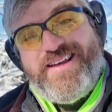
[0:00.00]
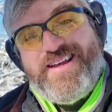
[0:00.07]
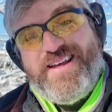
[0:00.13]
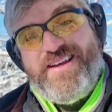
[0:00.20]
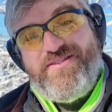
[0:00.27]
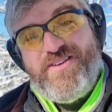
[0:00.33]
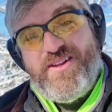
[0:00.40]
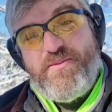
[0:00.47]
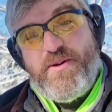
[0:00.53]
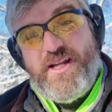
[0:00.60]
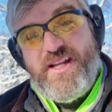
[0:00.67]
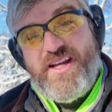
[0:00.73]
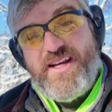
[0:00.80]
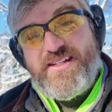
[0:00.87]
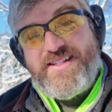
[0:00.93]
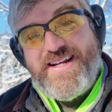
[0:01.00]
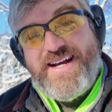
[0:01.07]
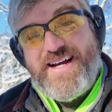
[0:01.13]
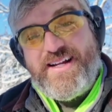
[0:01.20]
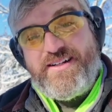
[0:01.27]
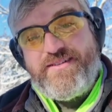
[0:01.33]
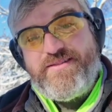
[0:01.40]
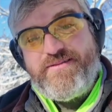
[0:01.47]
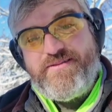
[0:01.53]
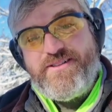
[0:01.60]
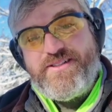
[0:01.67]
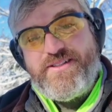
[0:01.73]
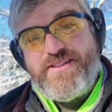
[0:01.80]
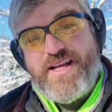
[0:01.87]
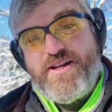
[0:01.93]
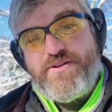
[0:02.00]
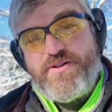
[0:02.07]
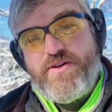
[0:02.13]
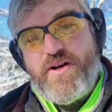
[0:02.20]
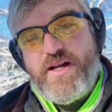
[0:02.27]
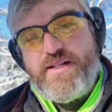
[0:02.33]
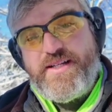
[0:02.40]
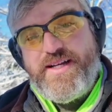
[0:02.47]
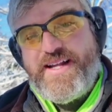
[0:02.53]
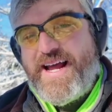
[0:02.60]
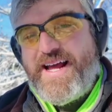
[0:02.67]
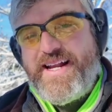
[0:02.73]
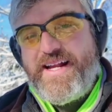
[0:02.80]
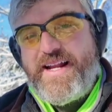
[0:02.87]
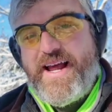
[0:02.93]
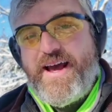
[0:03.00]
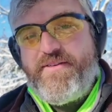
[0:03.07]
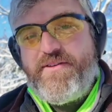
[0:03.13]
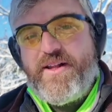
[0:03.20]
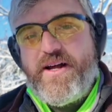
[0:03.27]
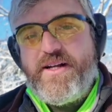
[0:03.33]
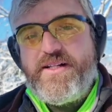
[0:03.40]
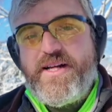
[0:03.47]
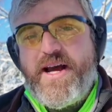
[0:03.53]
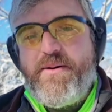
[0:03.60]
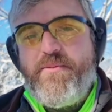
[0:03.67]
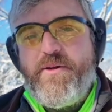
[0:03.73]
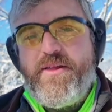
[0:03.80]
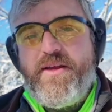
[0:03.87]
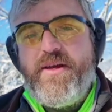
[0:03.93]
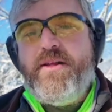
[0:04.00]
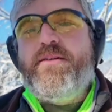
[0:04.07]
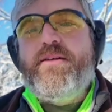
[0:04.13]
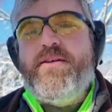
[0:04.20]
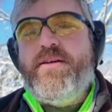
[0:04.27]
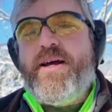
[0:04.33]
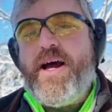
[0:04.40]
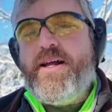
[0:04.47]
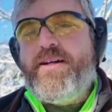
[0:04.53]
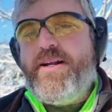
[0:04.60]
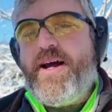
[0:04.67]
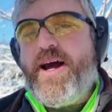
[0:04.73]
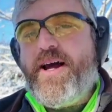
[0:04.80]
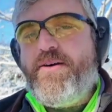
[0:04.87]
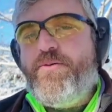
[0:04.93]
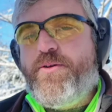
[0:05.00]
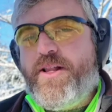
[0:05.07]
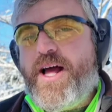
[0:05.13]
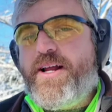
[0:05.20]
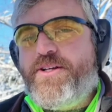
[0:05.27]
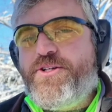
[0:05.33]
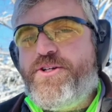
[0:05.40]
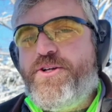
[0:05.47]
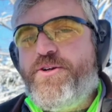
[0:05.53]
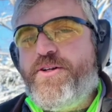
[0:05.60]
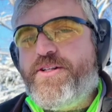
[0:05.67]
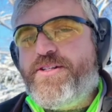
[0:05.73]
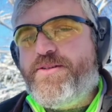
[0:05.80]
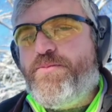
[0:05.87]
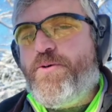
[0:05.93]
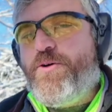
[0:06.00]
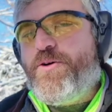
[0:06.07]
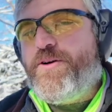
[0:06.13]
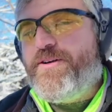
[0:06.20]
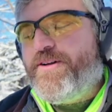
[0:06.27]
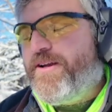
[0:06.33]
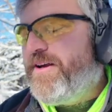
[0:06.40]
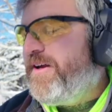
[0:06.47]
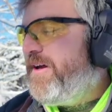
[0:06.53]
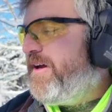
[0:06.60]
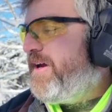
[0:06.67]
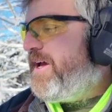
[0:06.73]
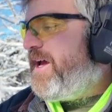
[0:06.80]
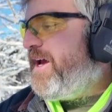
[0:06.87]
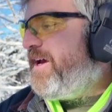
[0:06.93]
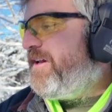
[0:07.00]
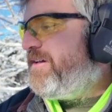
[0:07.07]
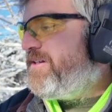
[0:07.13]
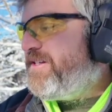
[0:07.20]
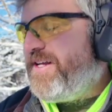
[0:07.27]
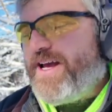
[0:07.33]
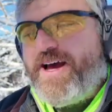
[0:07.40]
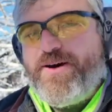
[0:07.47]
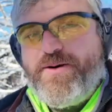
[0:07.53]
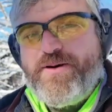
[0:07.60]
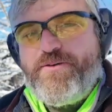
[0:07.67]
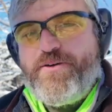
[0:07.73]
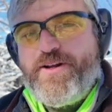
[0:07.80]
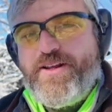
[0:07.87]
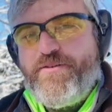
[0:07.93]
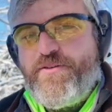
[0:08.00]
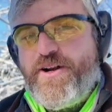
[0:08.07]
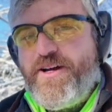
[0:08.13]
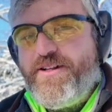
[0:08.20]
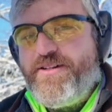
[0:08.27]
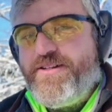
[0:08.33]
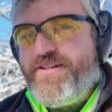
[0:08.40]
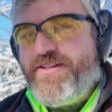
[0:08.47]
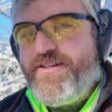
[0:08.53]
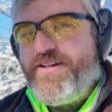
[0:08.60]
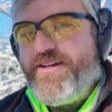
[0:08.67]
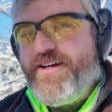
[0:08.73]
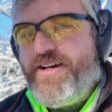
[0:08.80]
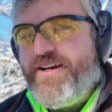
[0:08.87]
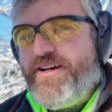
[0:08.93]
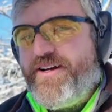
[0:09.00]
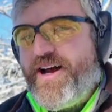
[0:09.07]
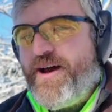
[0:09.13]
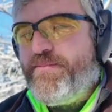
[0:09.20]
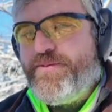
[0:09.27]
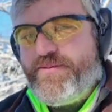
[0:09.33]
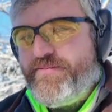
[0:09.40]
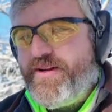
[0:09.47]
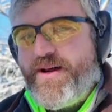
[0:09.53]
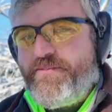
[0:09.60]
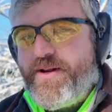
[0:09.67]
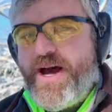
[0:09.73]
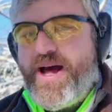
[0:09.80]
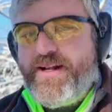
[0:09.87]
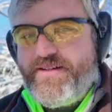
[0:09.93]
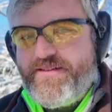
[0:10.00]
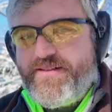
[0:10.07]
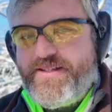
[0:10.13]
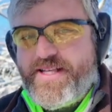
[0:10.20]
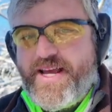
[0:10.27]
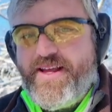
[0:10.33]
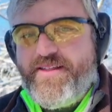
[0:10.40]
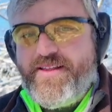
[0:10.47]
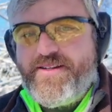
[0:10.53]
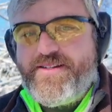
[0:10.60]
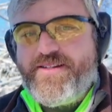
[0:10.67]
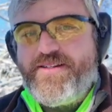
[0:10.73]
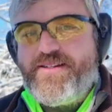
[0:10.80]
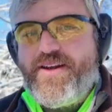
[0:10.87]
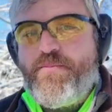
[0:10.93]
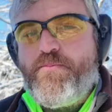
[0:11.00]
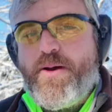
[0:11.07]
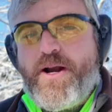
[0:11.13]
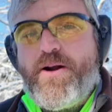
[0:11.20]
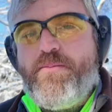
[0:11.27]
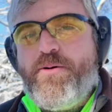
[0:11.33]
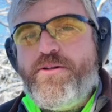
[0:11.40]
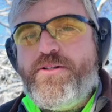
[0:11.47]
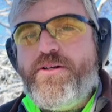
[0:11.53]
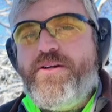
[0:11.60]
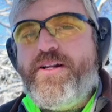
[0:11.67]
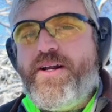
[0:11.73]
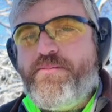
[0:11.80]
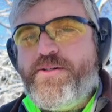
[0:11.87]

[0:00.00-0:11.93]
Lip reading: Even the BDS-9, which sounds crazy, and I didn't have a lot of time with it. I would like to shoot it some more and see how it really runs. I'm not saying this is comparable to it.